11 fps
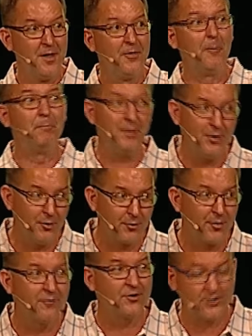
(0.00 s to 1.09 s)
The builder
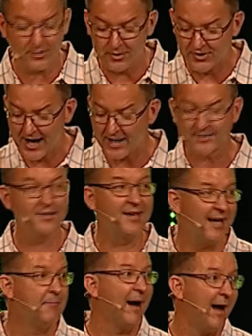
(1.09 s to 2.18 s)
of the church actually
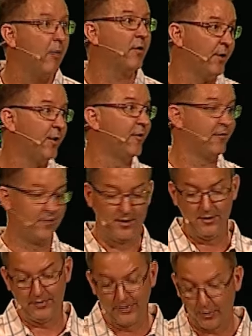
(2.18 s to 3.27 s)
came out of
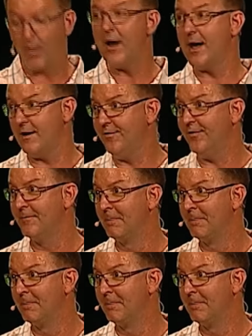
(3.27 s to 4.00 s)
the grave.